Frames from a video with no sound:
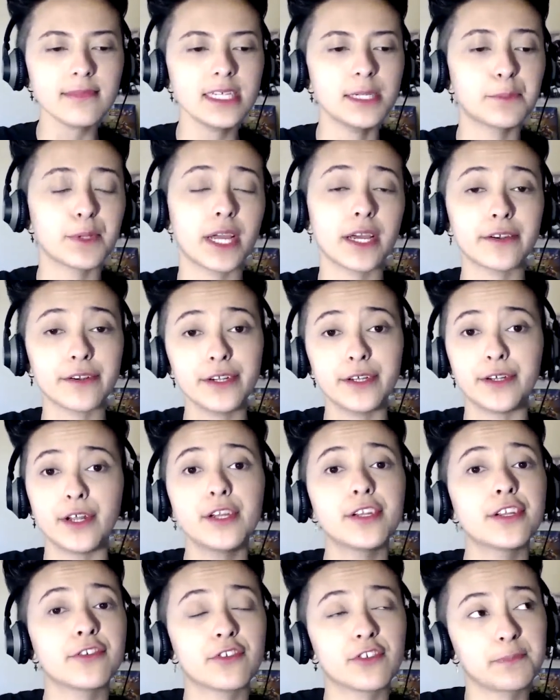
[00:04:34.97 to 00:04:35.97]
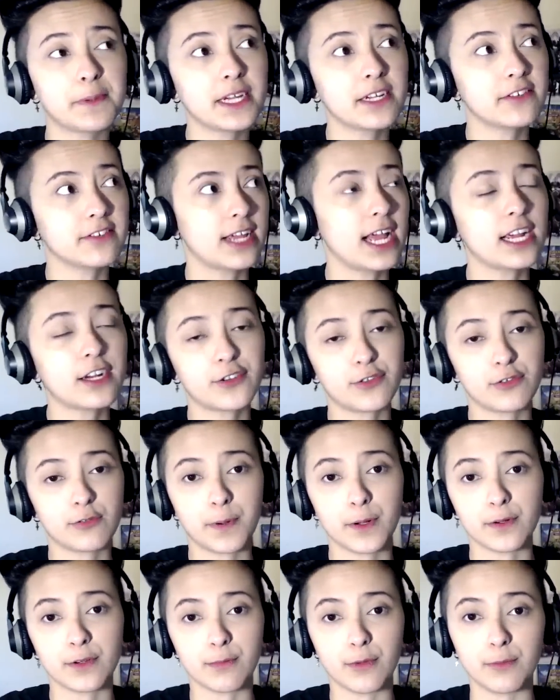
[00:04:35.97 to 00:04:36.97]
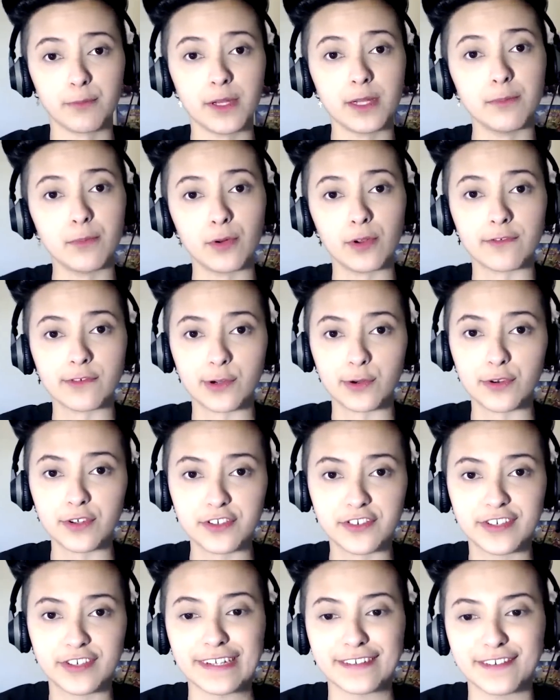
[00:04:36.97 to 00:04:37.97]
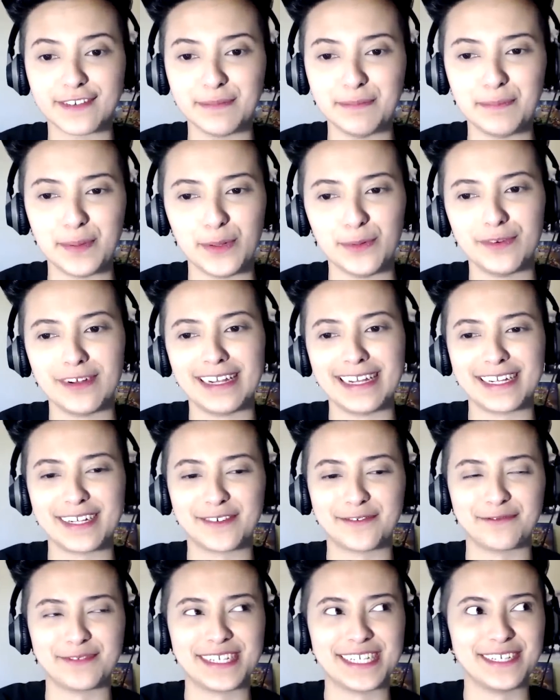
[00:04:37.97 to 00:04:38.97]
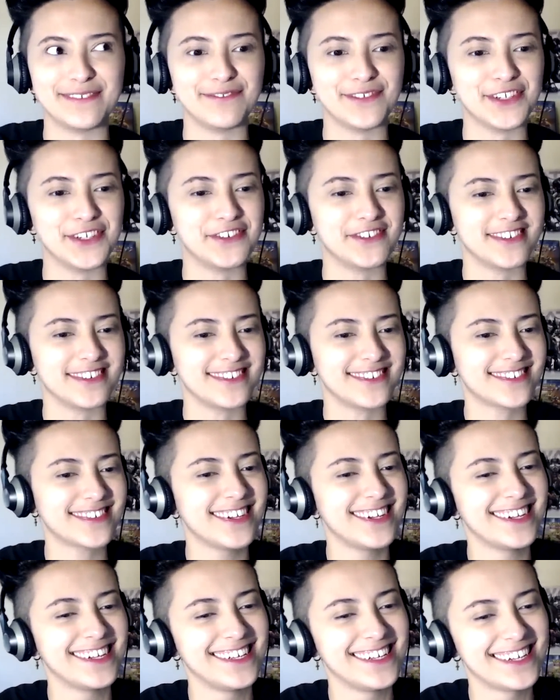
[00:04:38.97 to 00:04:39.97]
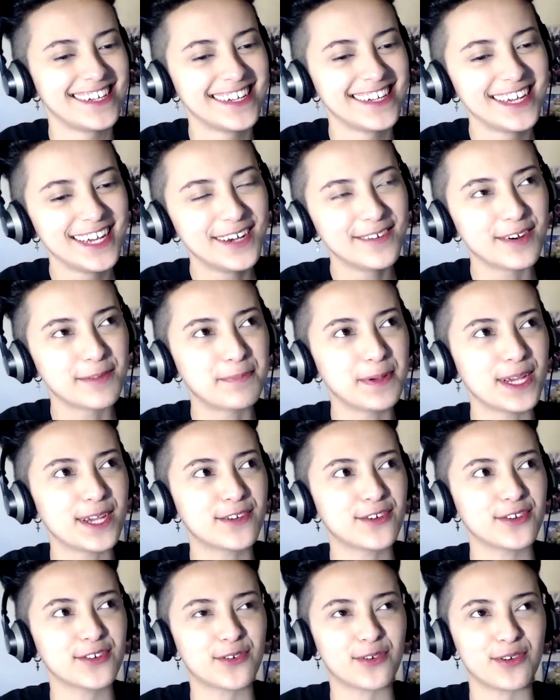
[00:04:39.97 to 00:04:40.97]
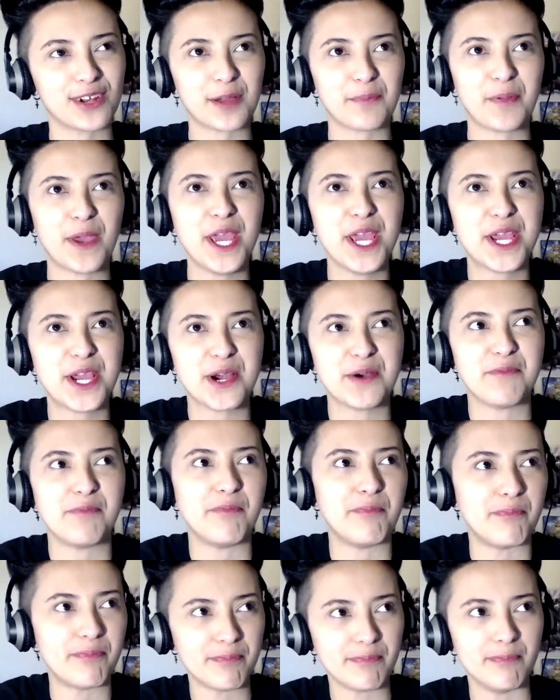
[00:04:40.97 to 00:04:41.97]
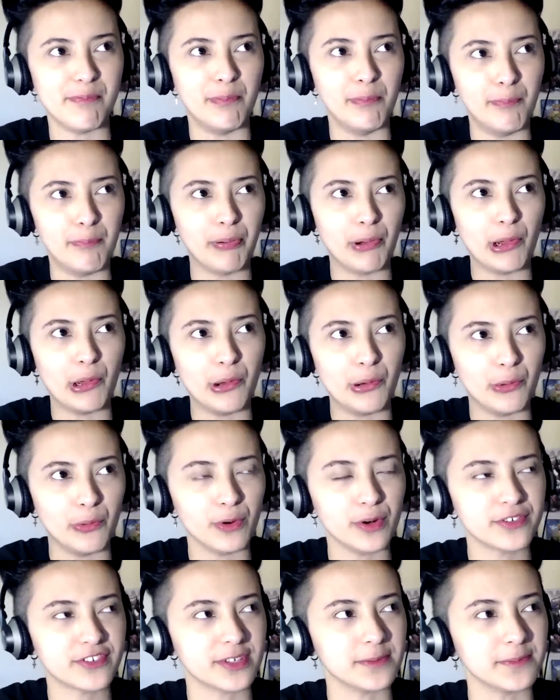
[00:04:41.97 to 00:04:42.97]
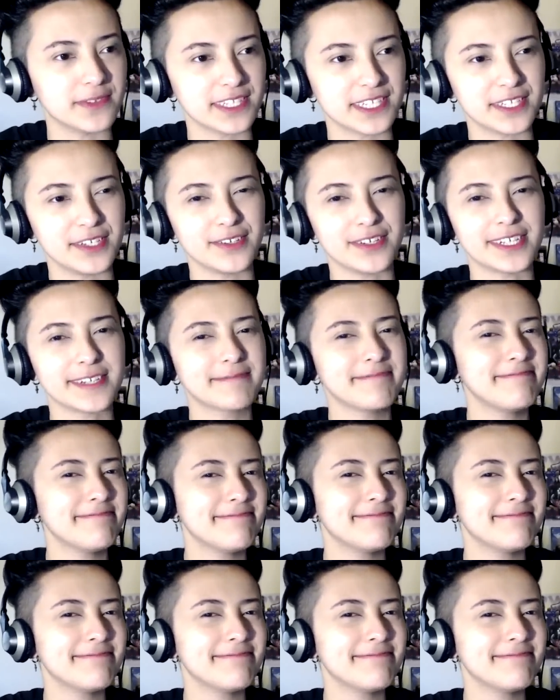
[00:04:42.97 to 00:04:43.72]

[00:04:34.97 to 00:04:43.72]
But yeah, I don't know, no disrespect to actual Pokemon pinball, of course, just the bootlegged weird versions. Where Pikachu's called like Pika Blue or something, and you're like,